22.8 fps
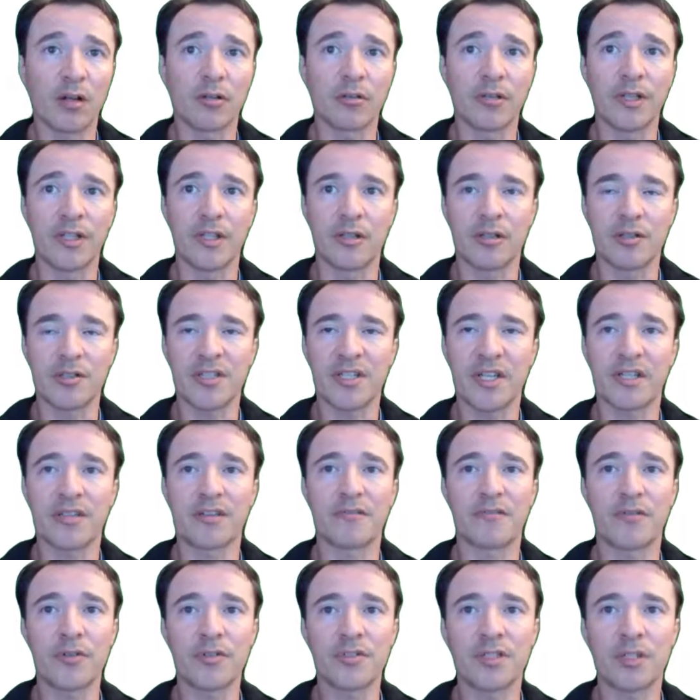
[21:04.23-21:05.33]
it looks like the
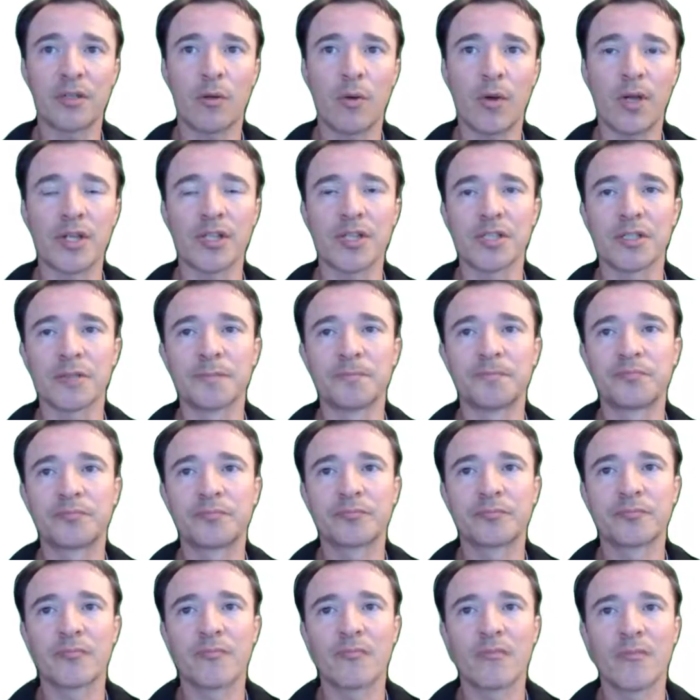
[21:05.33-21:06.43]
first equation.
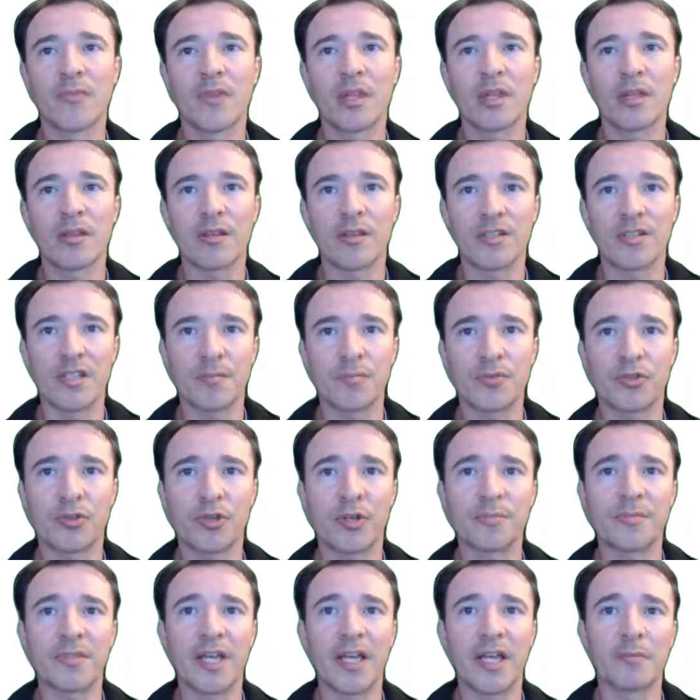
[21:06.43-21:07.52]
The
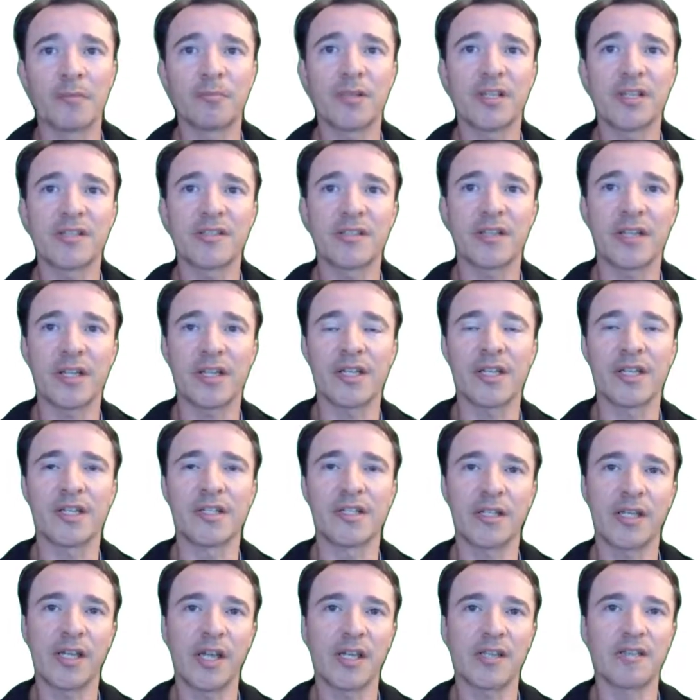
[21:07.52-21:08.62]
subscript n plus theta
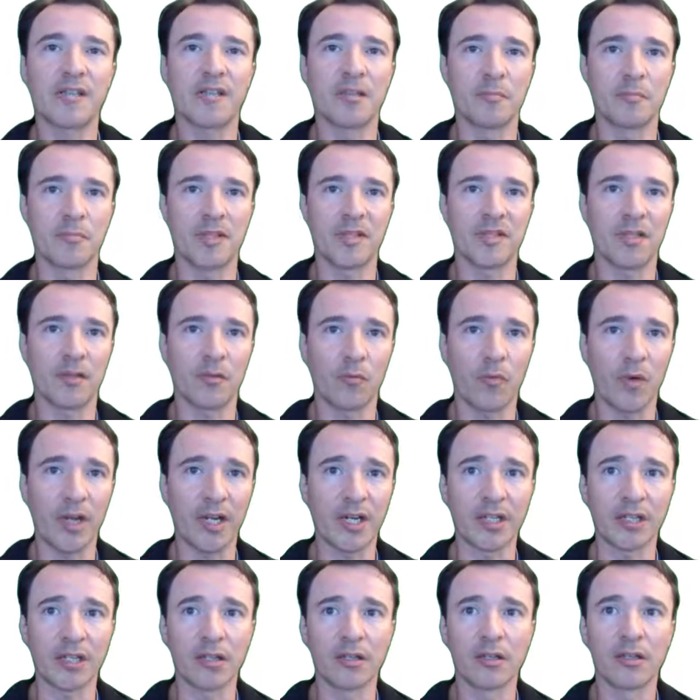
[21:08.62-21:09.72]
indicates the implicit
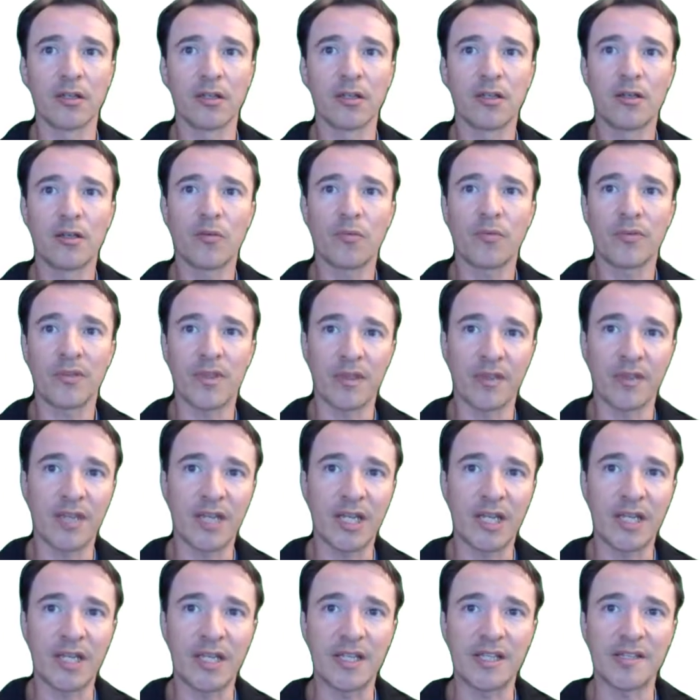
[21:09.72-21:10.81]
weighting, where the
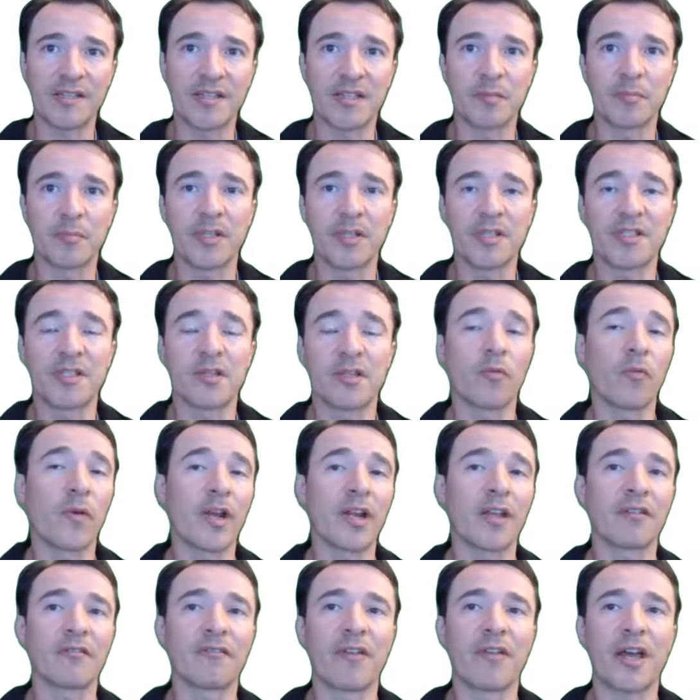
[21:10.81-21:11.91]
theta is the implicit
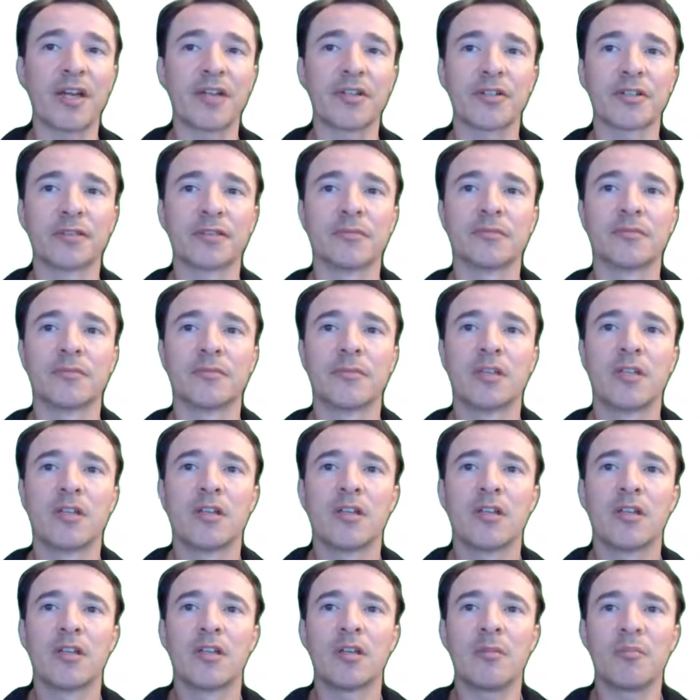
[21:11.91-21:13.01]
weighting factor.
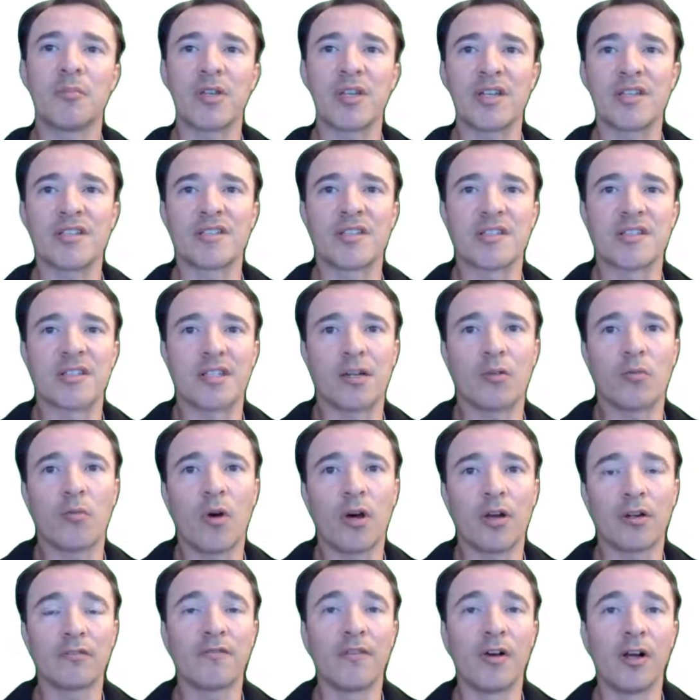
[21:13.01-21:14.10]
Because the cell
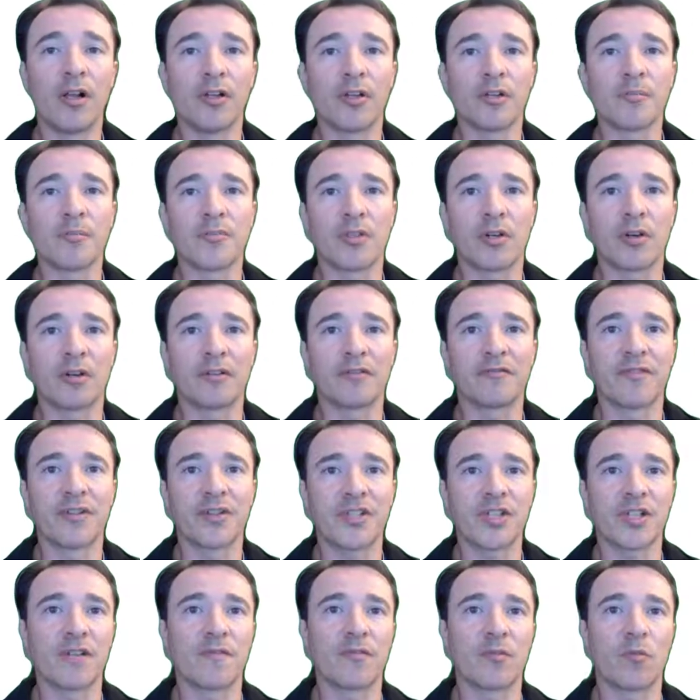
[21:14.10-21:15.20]
water volumes are a
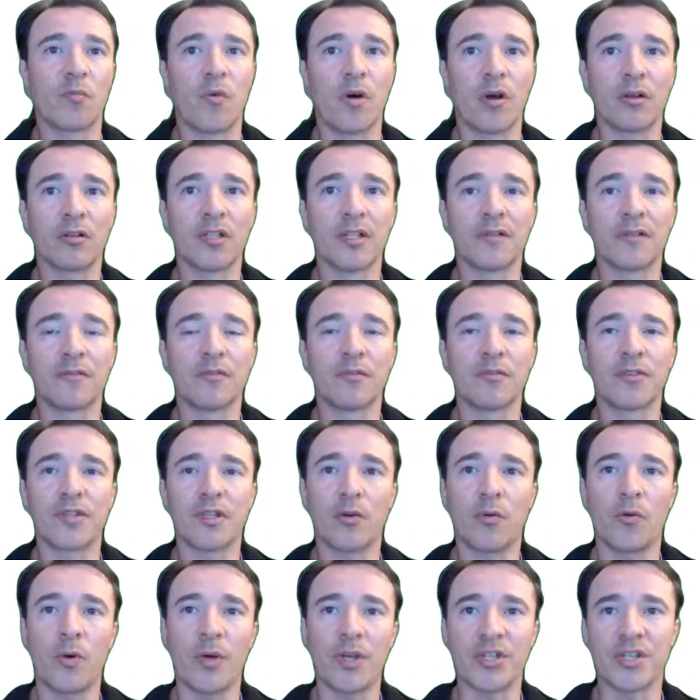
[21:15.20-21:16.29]
function of the water level, the
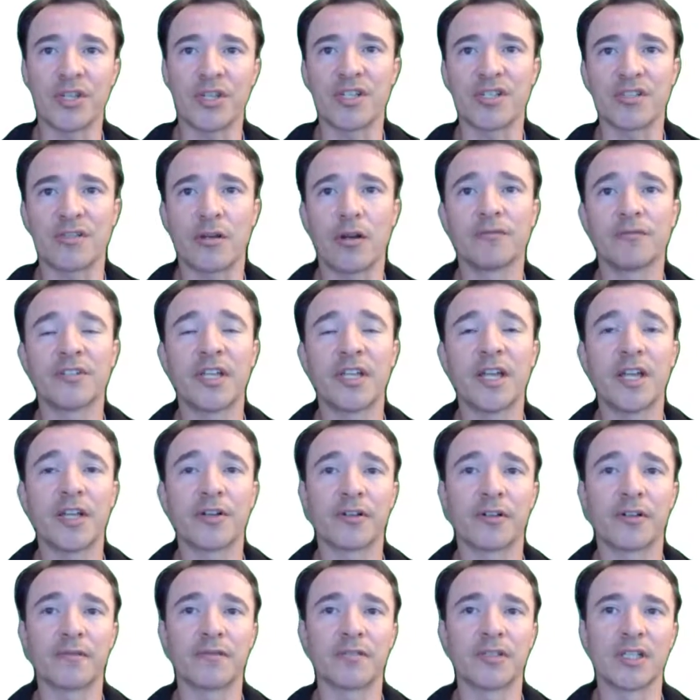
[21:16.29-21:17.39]
equation is solved
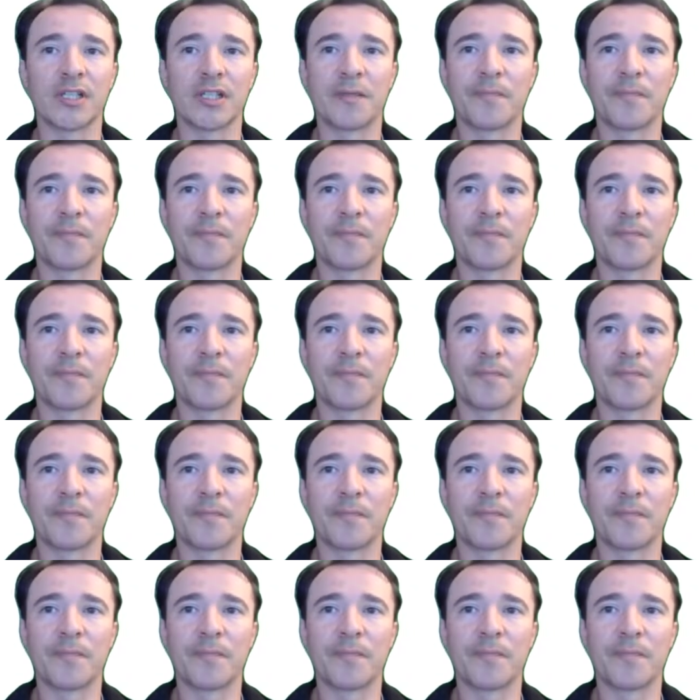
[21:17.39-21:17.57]
iteratively.